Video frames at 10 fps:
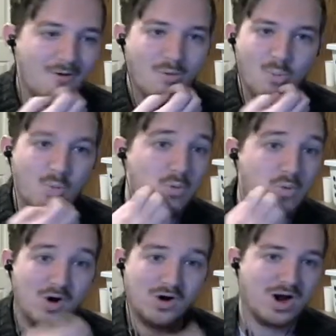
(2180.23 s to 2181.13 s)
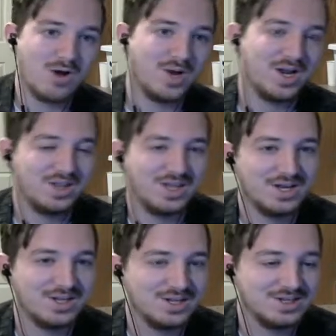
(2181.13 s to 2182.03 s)
We'll work our way to the
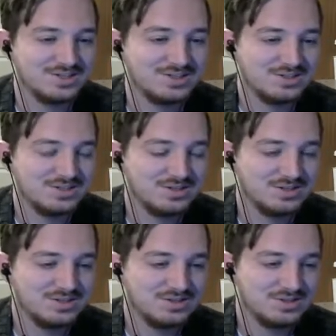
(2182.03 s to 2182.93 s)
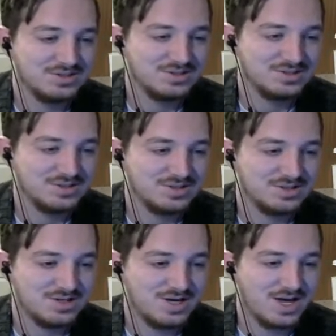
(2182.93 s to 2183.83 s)
end of this.
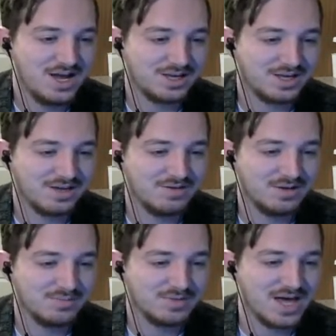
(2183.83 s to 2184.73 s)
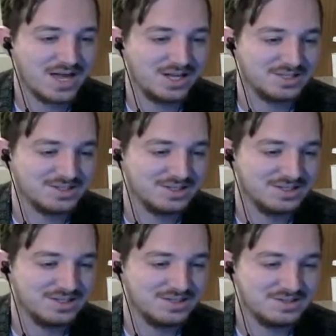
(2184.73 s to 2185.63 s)
I ain't giving up that easily.